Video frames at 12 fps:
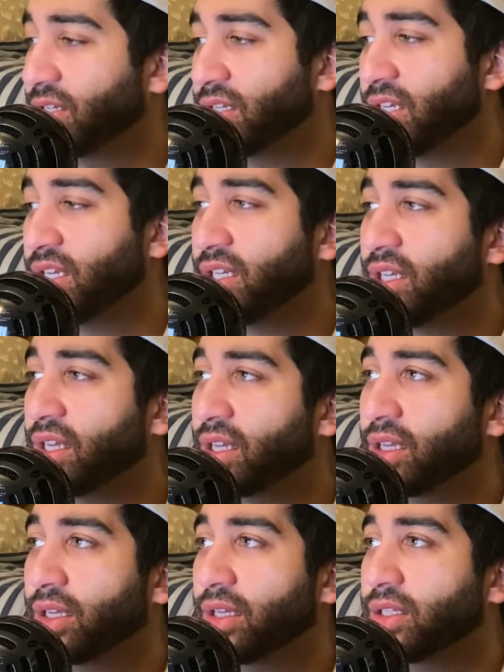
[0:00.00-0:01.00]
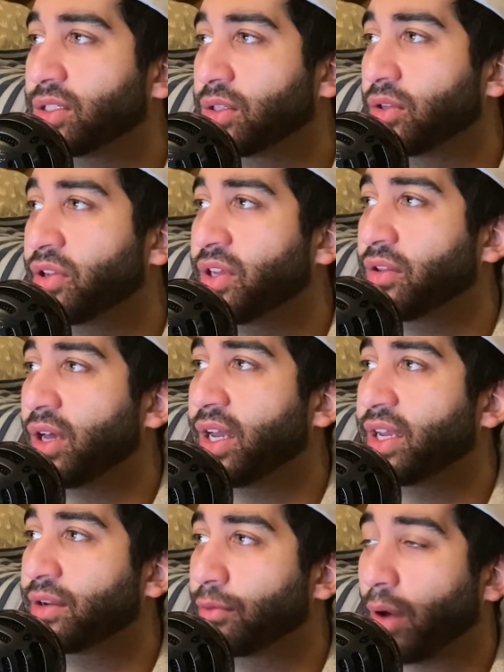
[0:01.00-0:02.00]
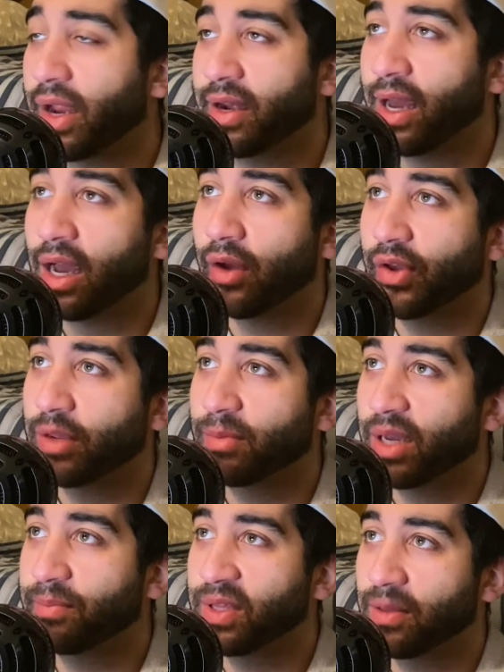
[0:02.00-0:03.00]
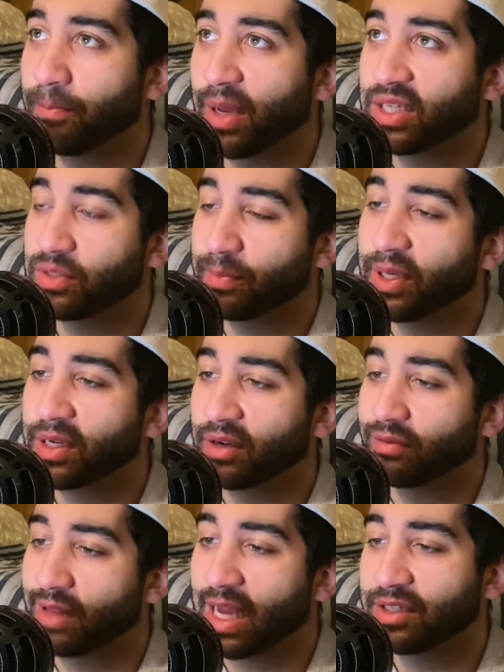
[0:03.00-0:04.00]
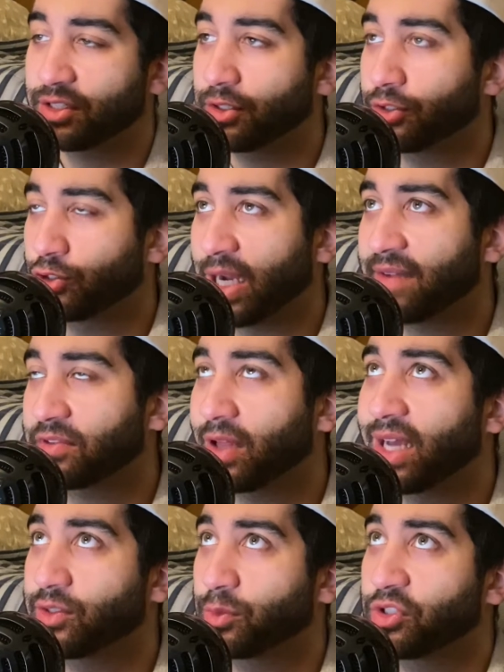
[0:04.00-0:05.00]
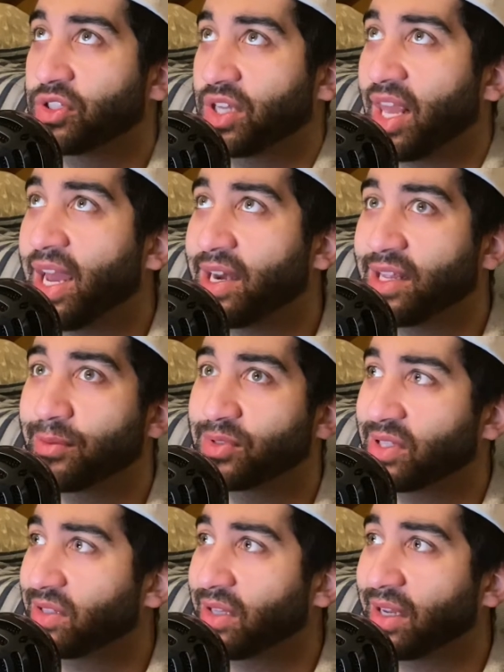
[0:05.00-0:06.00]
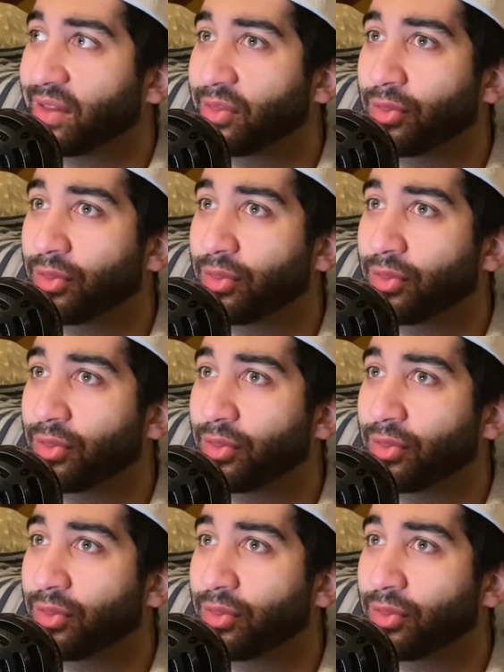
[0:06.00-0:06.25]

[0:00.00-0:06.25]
he is looking like right now he might be the best pick of last year's draft class, which is, again, he was like a